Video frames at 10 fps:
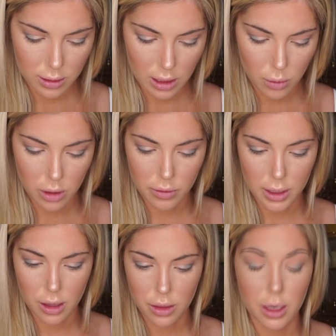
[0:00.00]
So I want a
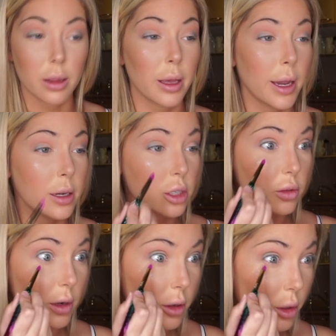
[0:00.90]
really thin line
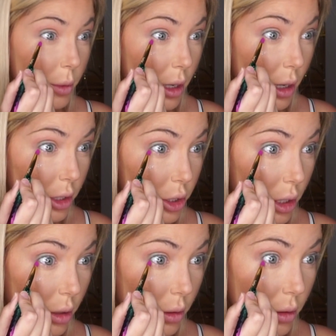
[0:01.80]
just right under my
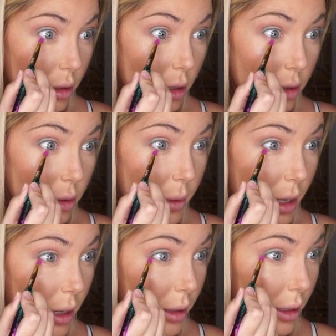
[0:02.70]
eyeshadow, or under my
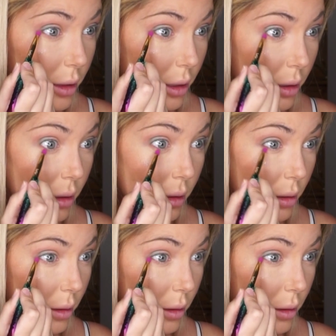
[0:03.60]
eyeline there.